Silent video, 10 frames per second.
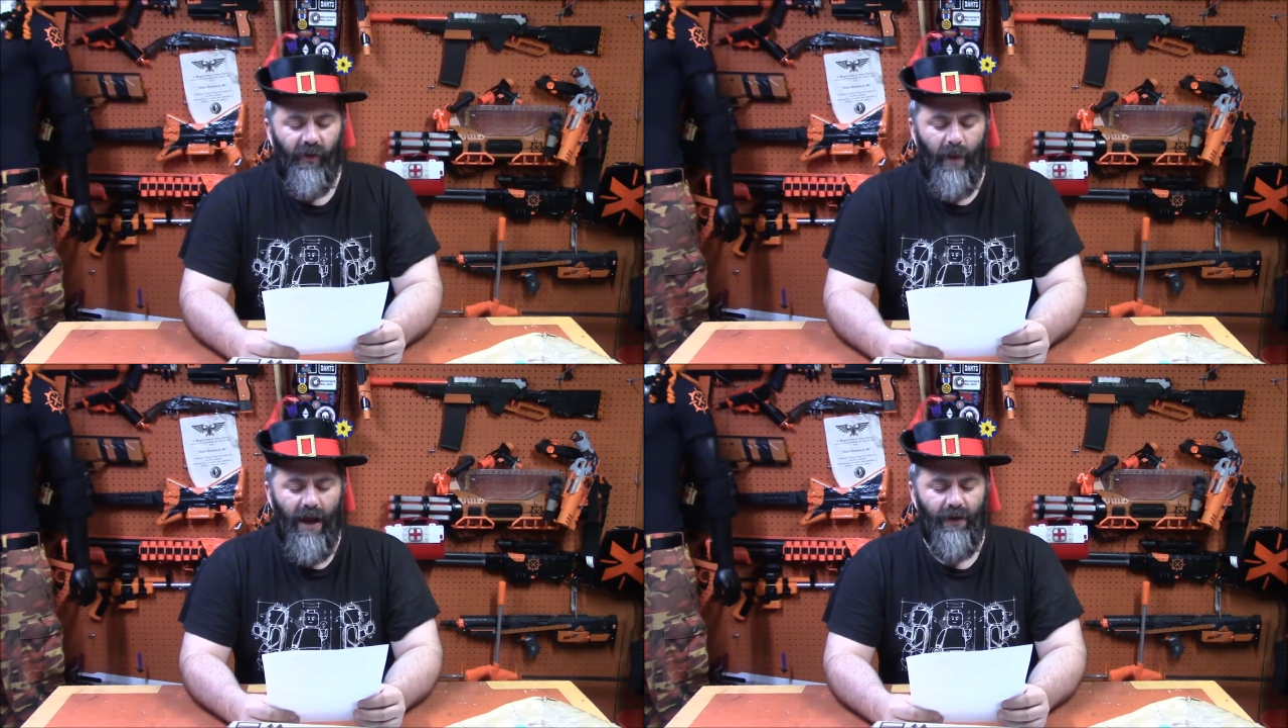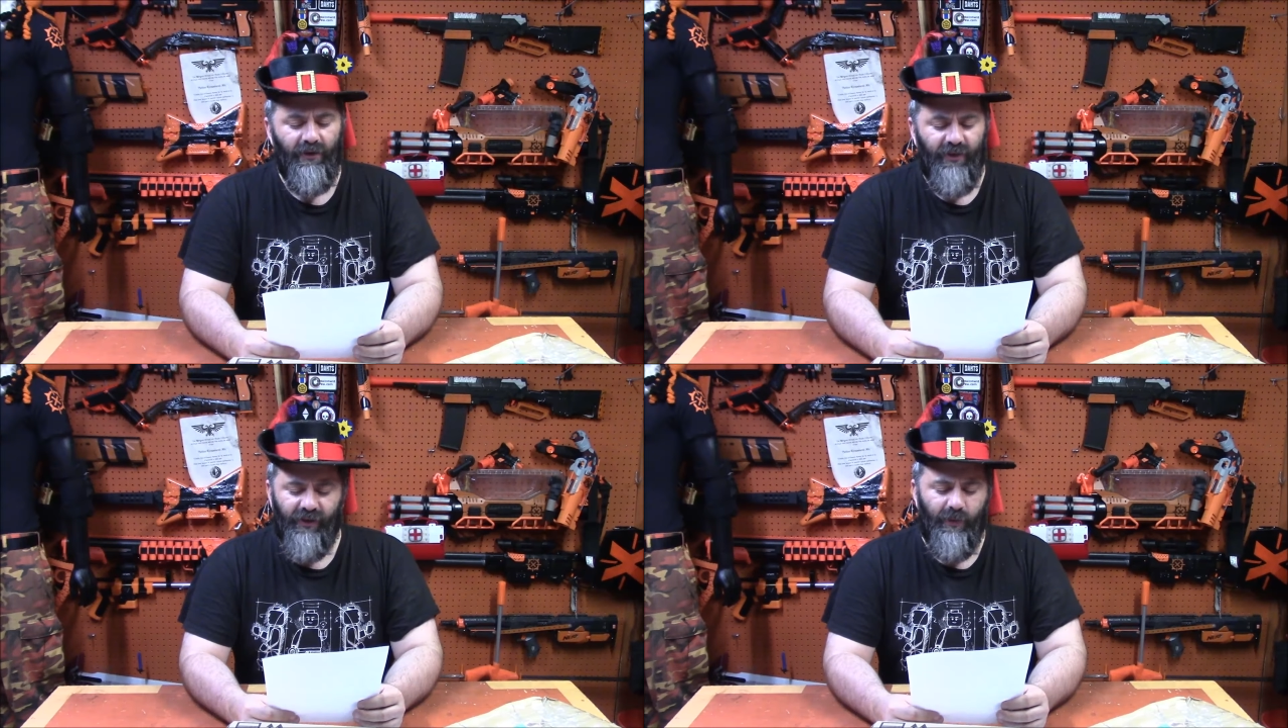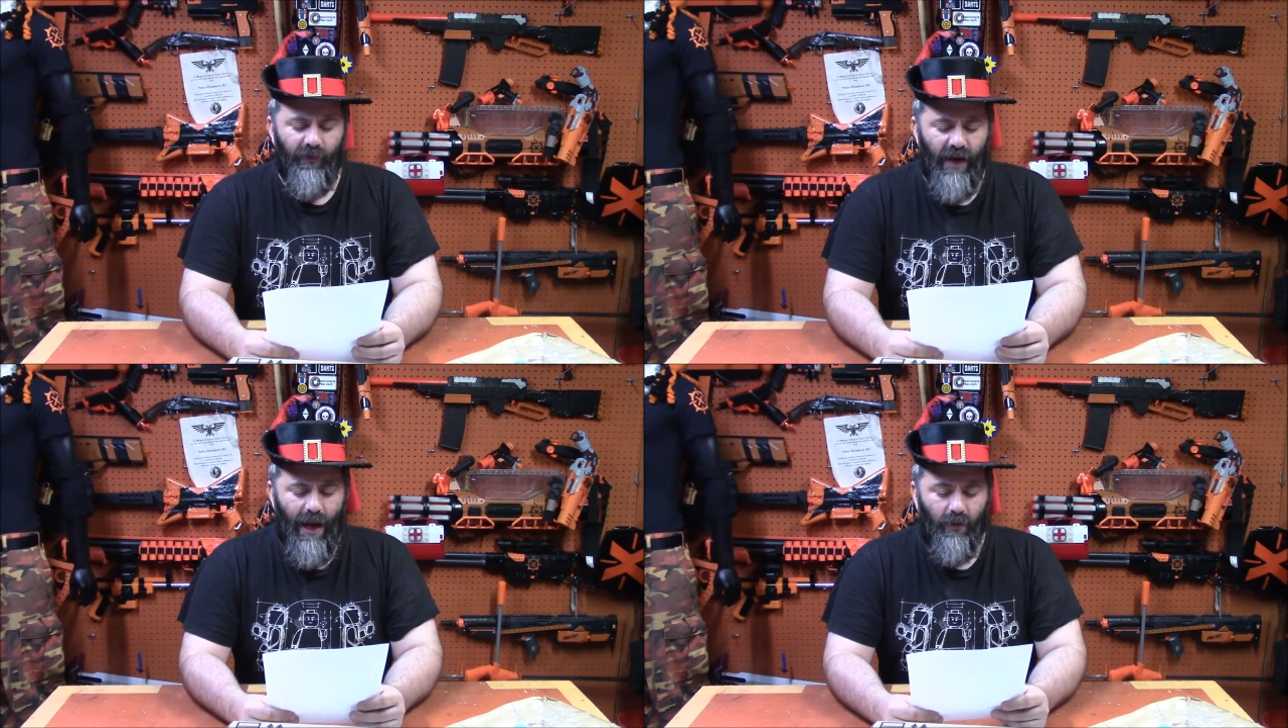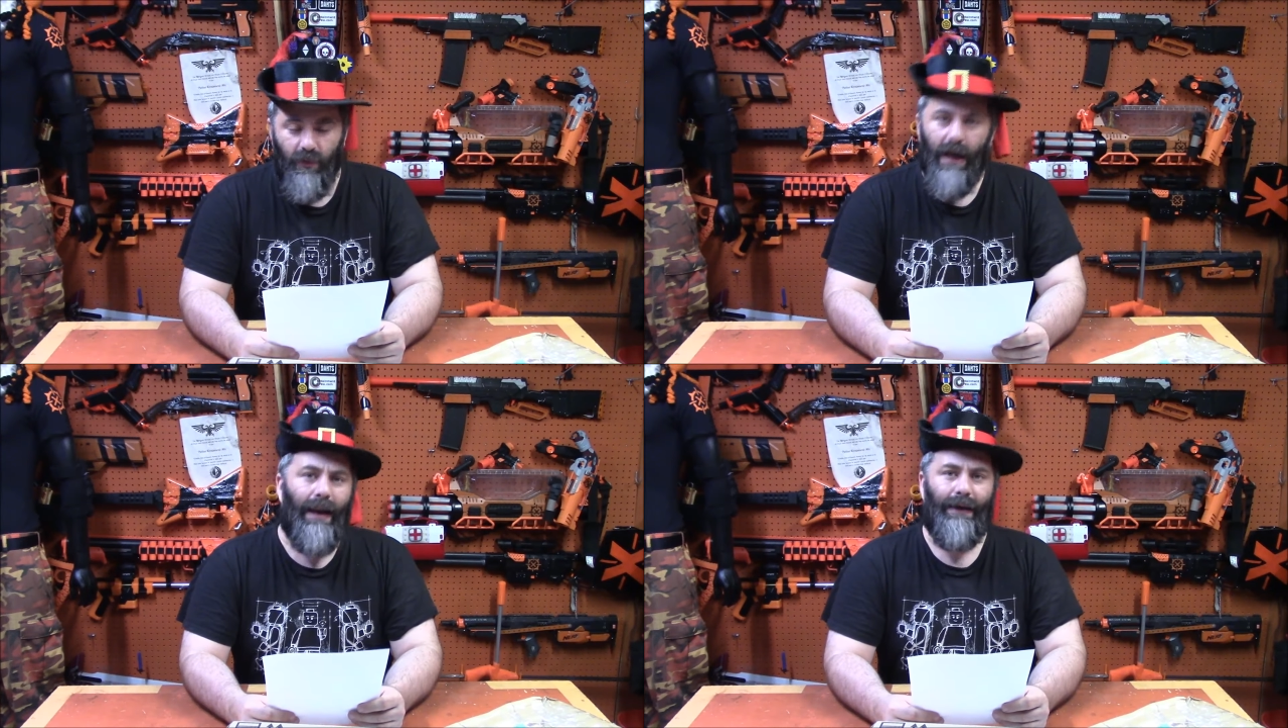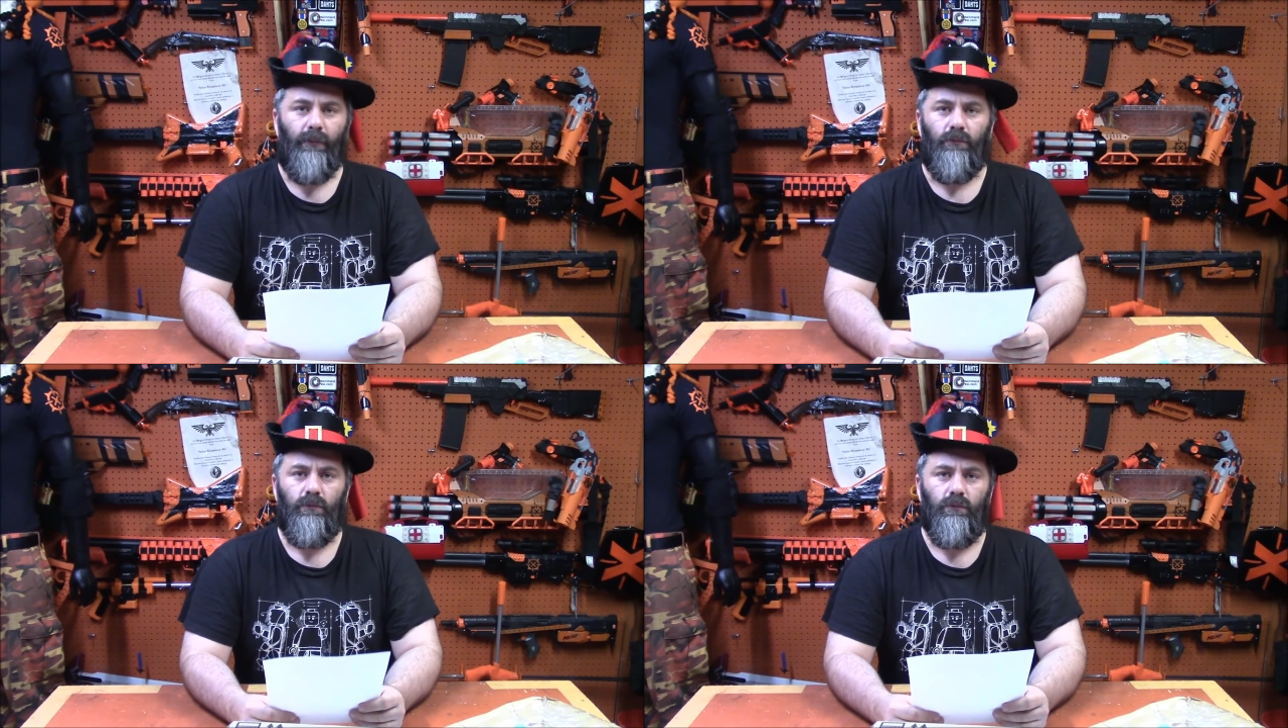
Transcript: the band System of the Down? I like them.